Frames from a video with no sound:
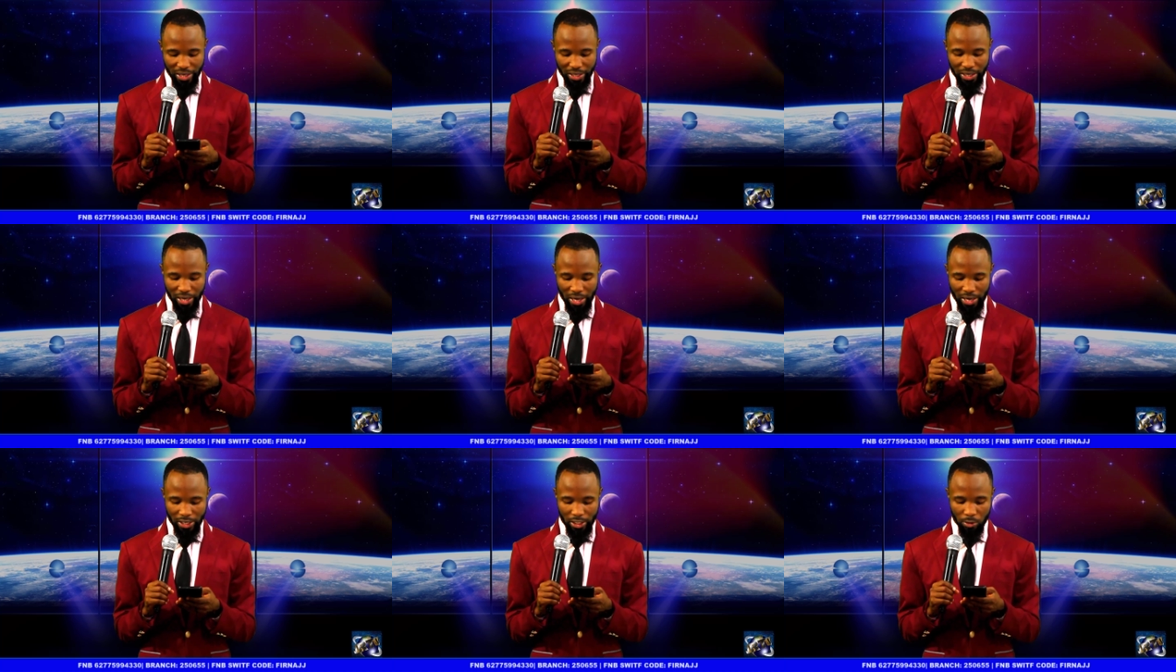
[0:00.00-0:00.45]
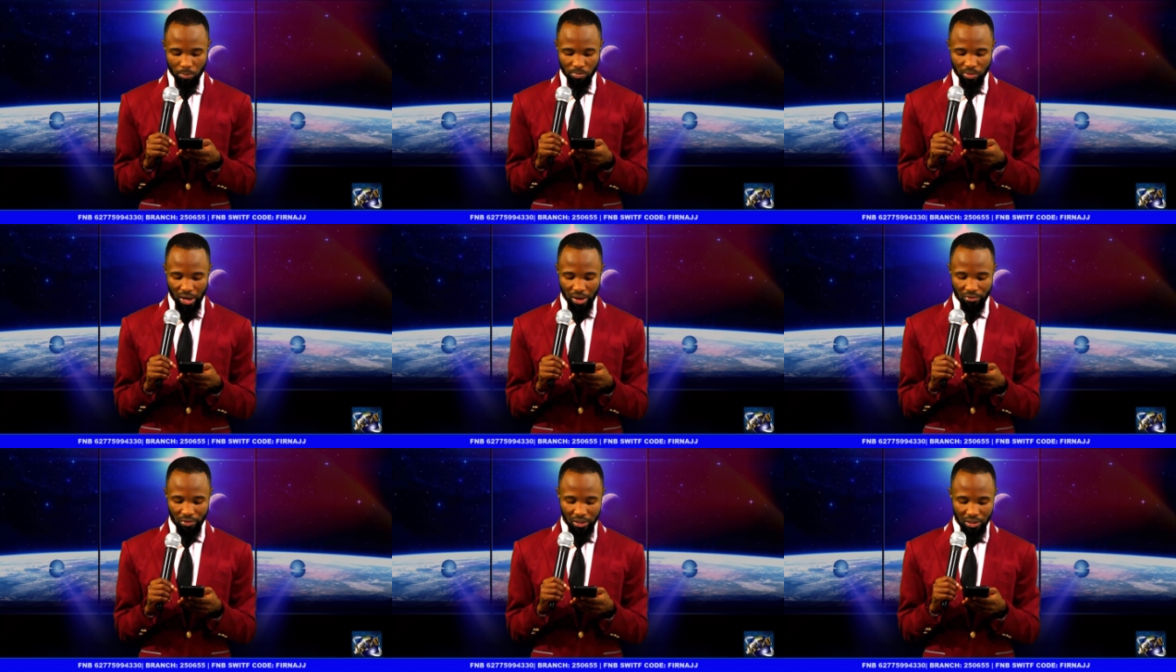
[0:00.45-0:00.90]
in his
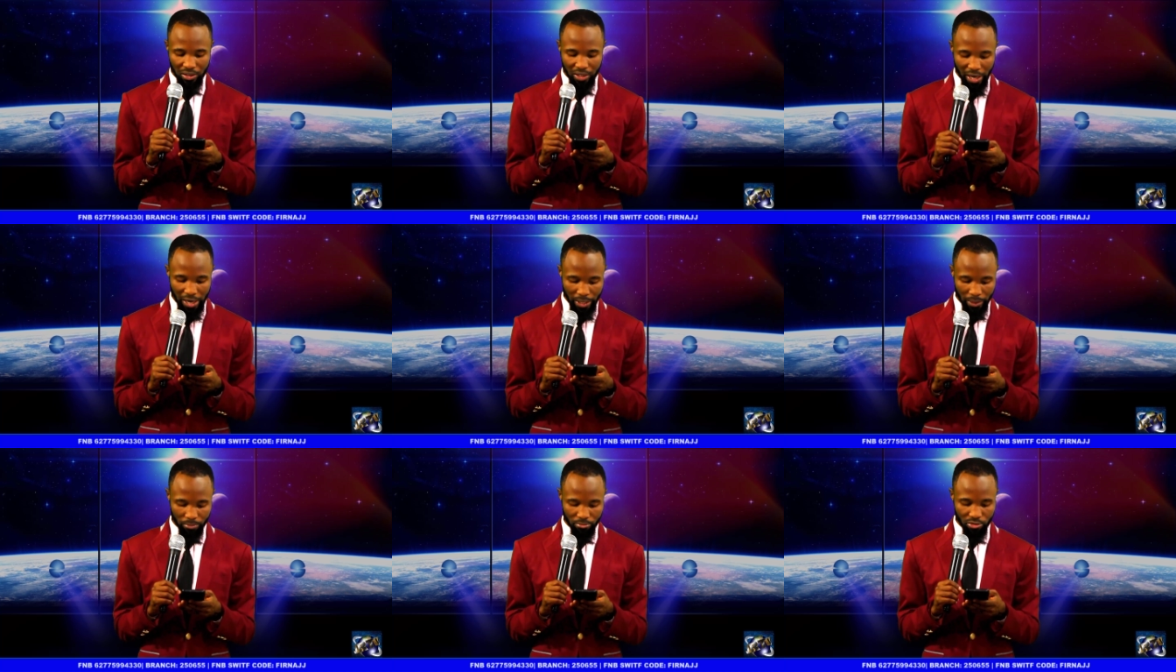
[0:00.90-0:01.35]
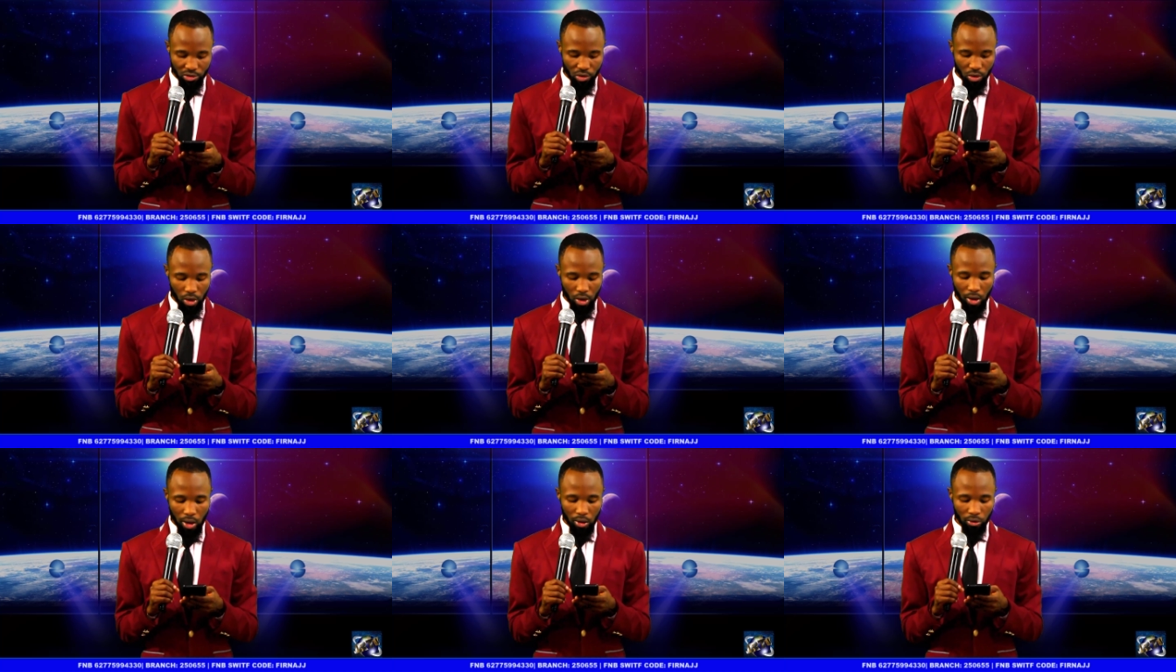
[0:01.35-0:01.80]
private times
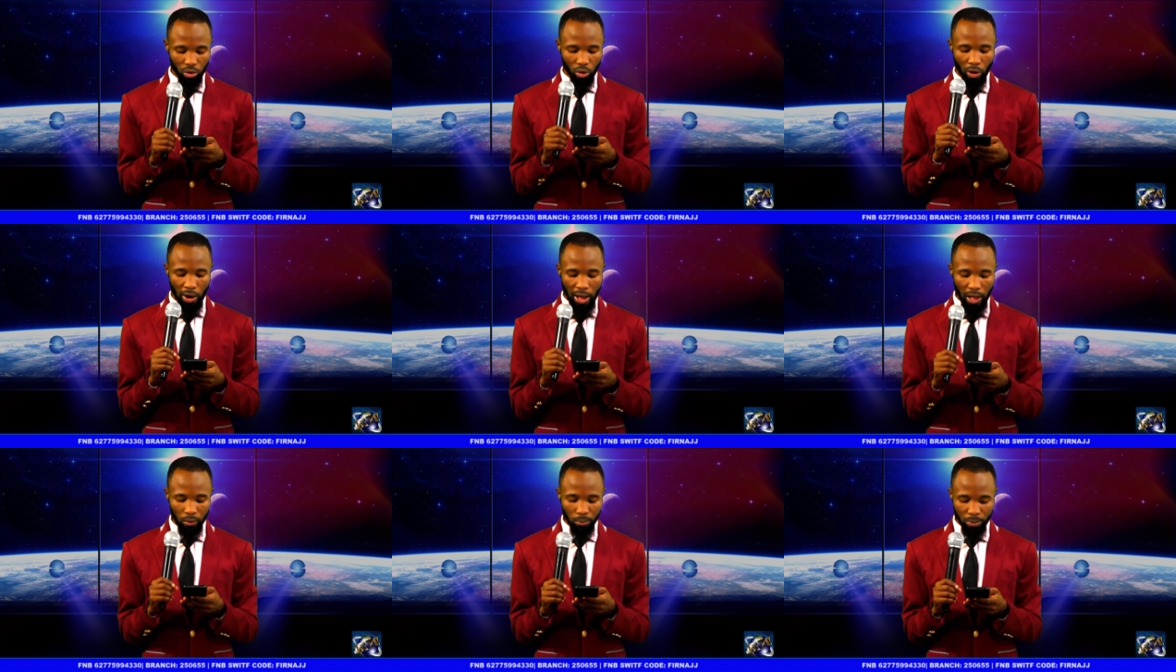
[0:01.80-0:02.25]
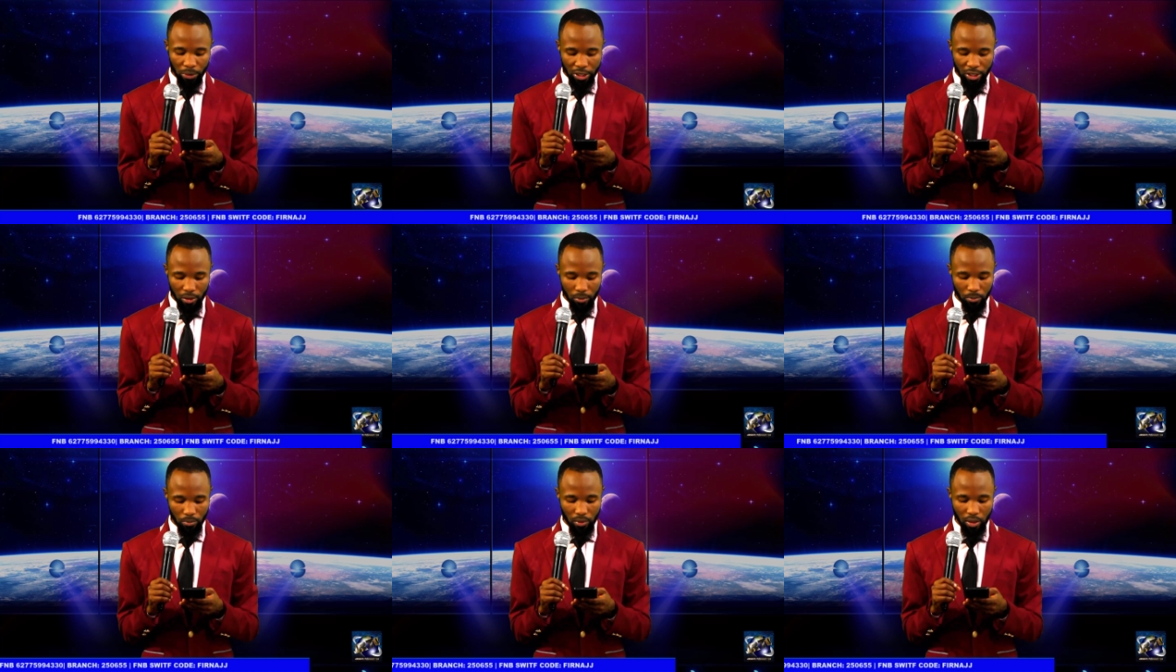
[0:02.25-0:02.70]
to help
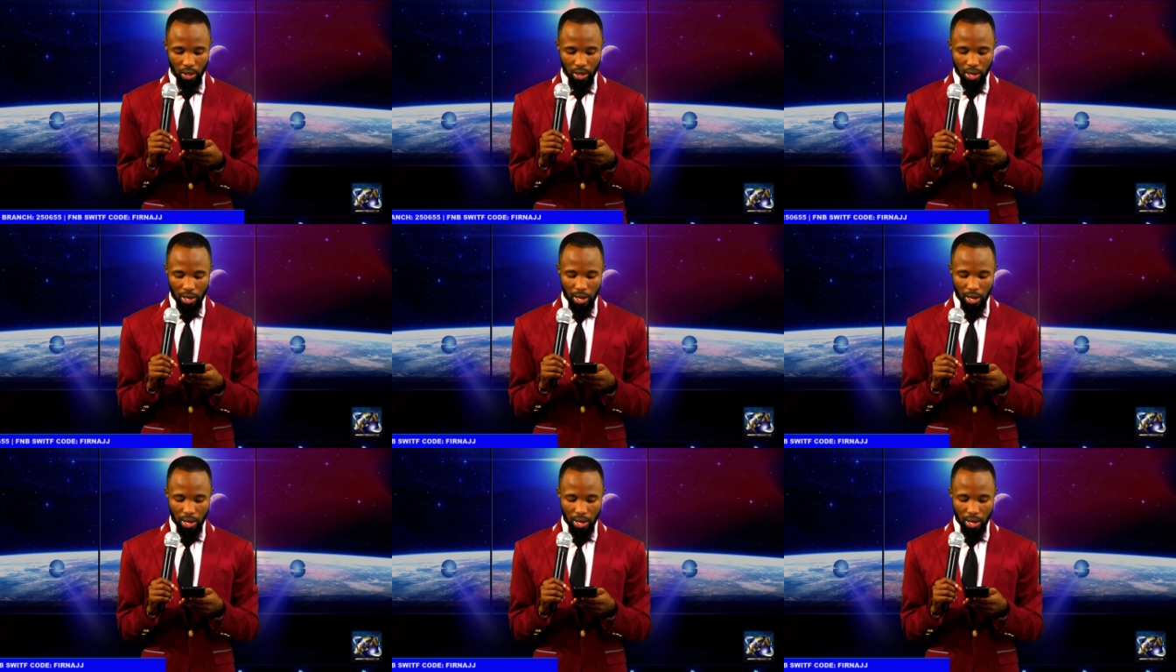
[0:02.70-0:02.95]
him,